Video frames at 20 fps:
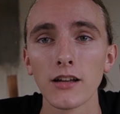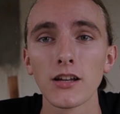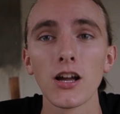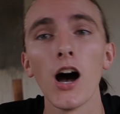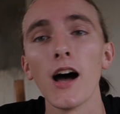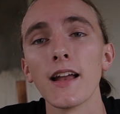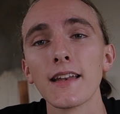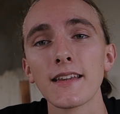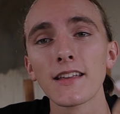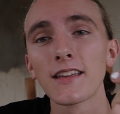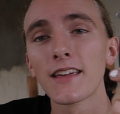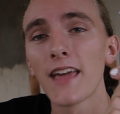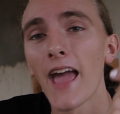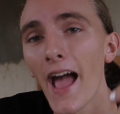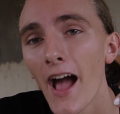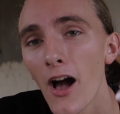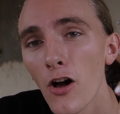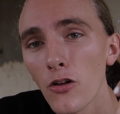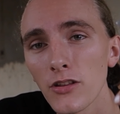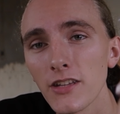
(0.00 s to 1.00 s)
cut
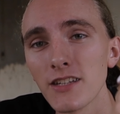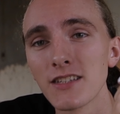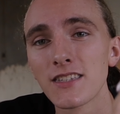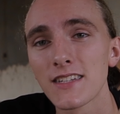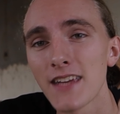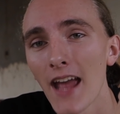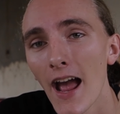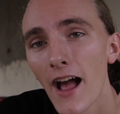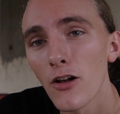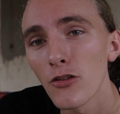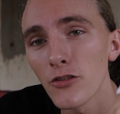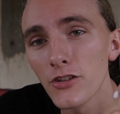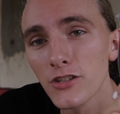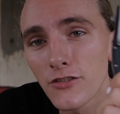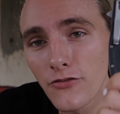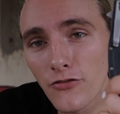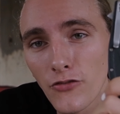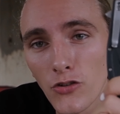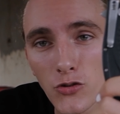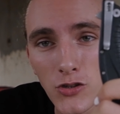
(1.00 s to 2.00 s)

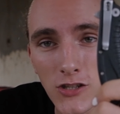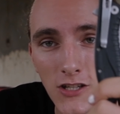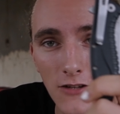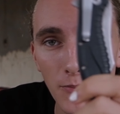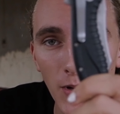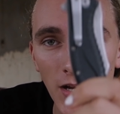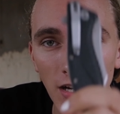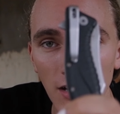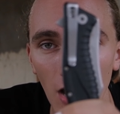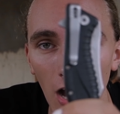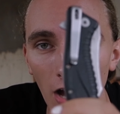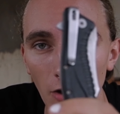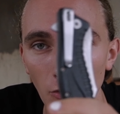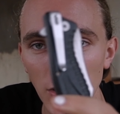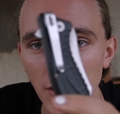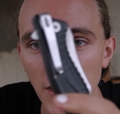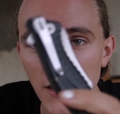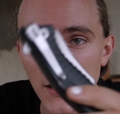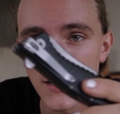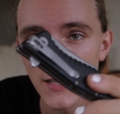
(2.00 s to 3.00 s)
countless fruits have been cut
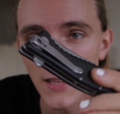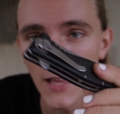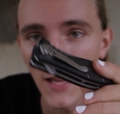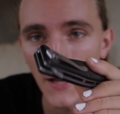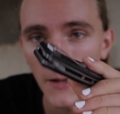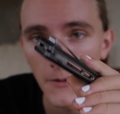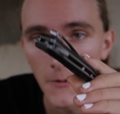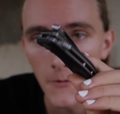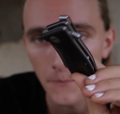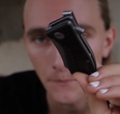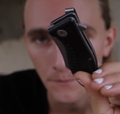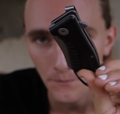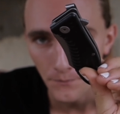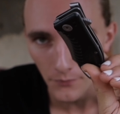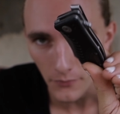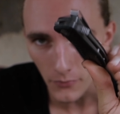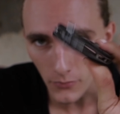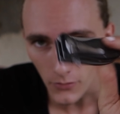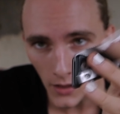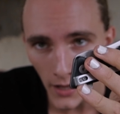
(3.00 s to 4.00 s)
with this thing.
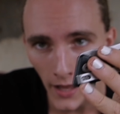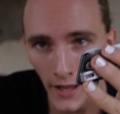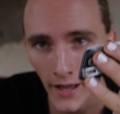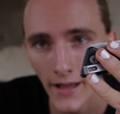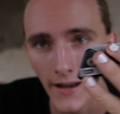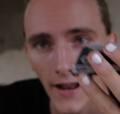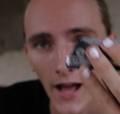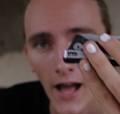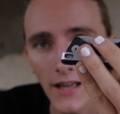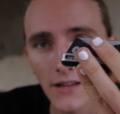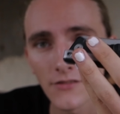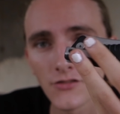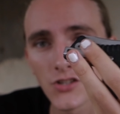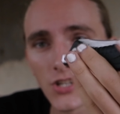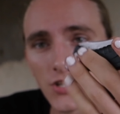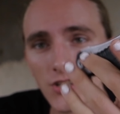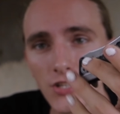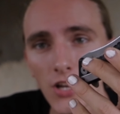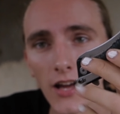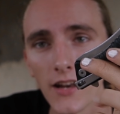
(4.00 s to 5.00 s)
And I have
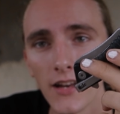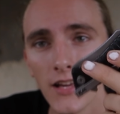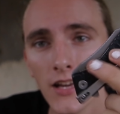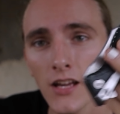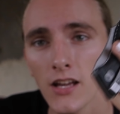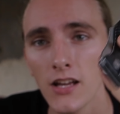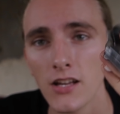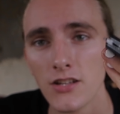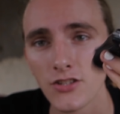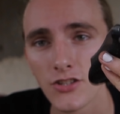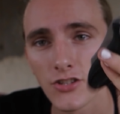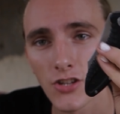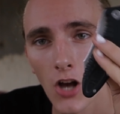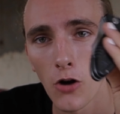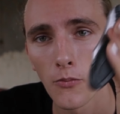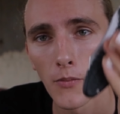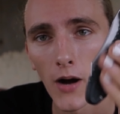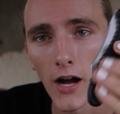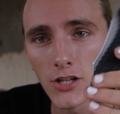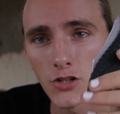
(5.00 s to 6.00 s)
just done
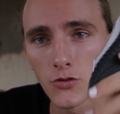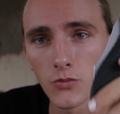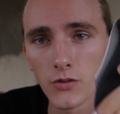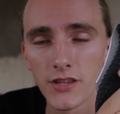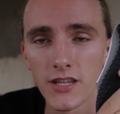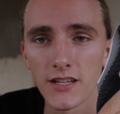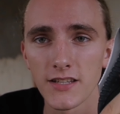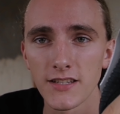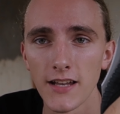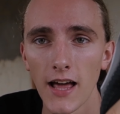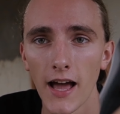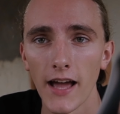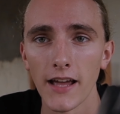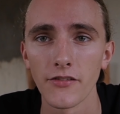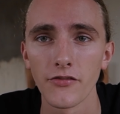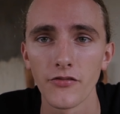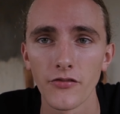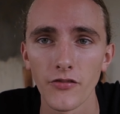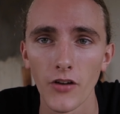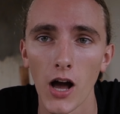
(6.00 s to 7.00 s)
so much with this
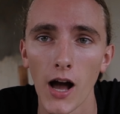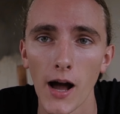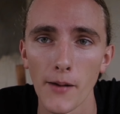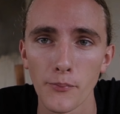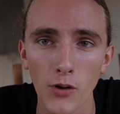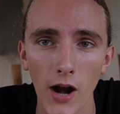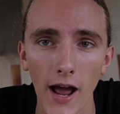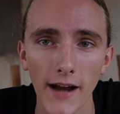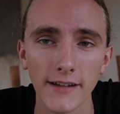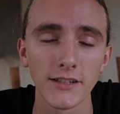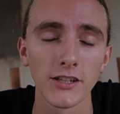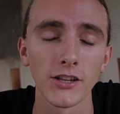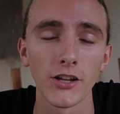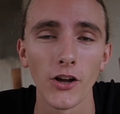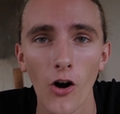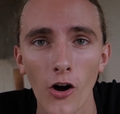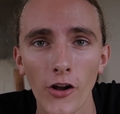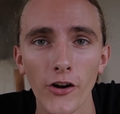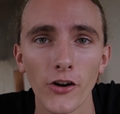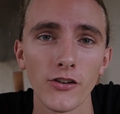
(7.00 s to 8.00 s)
knife, practically
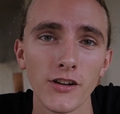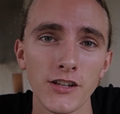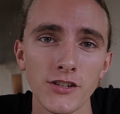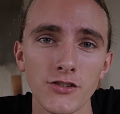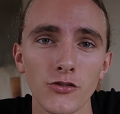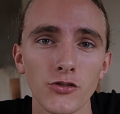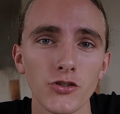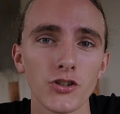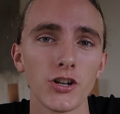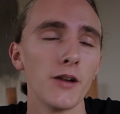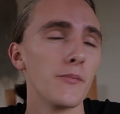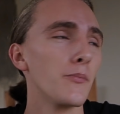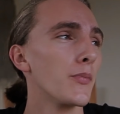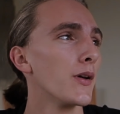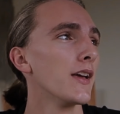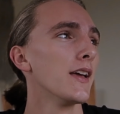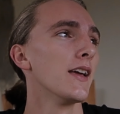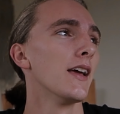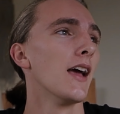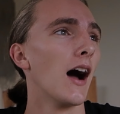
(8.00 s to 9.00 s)
on our Israel trip.
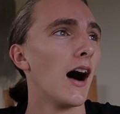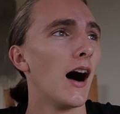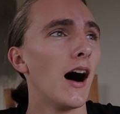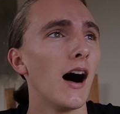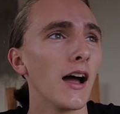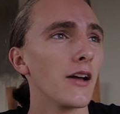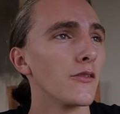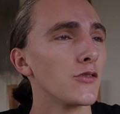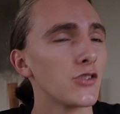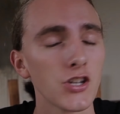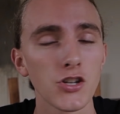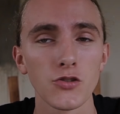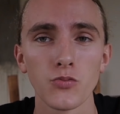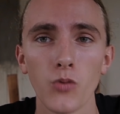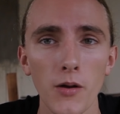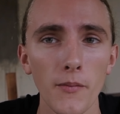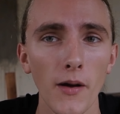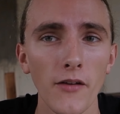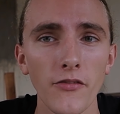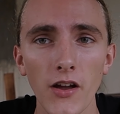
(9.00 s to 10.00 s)
It was just
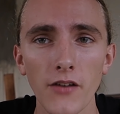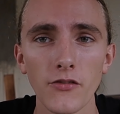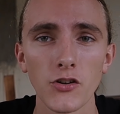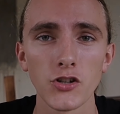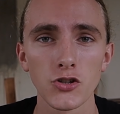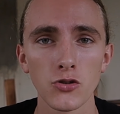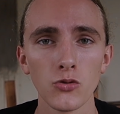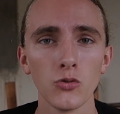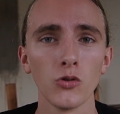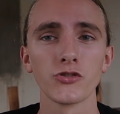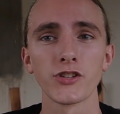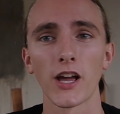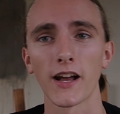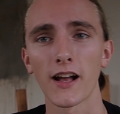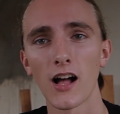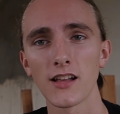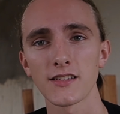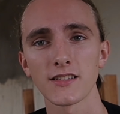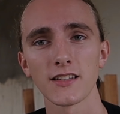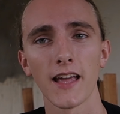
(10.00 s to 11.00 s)
one of my favorite tools. I
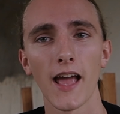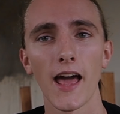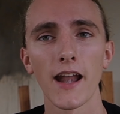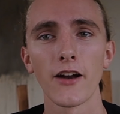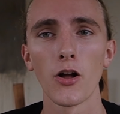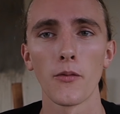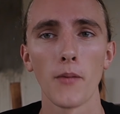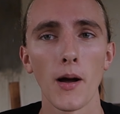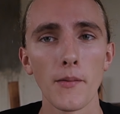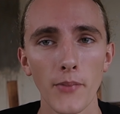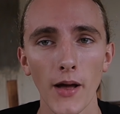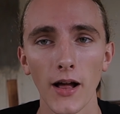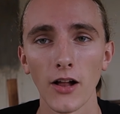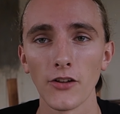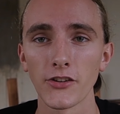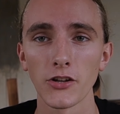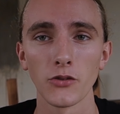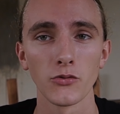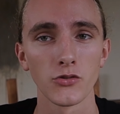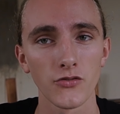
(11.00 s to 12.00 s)
constantly had it on my
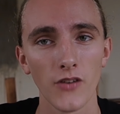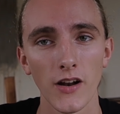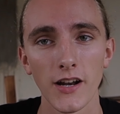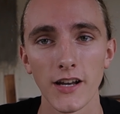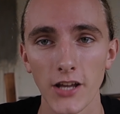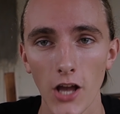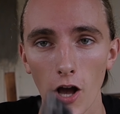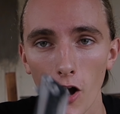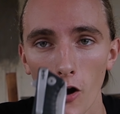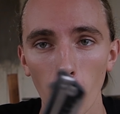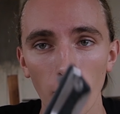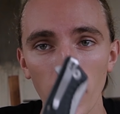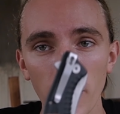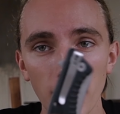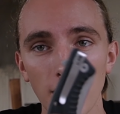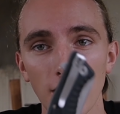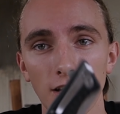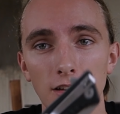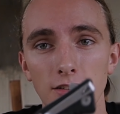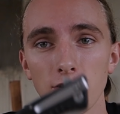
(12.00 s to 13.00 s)
belt. It was ready to go.
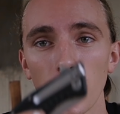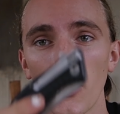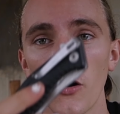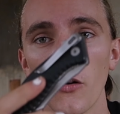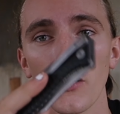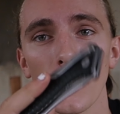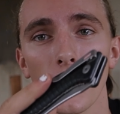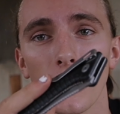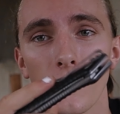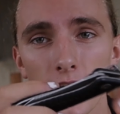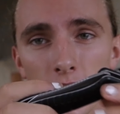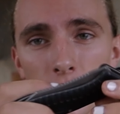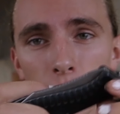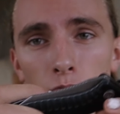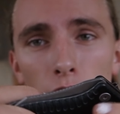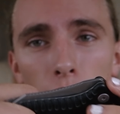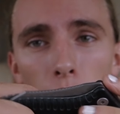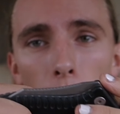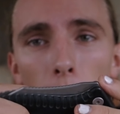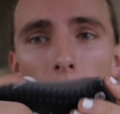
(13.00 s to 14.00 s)
So this
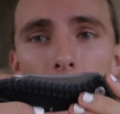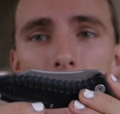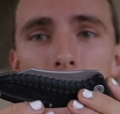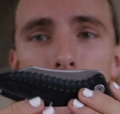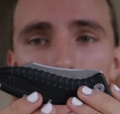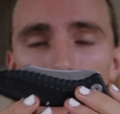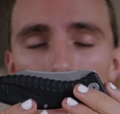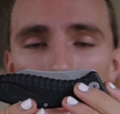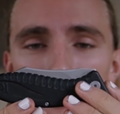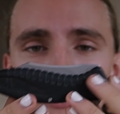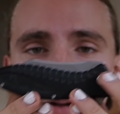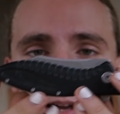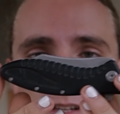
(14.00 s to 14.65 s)
one reminds me of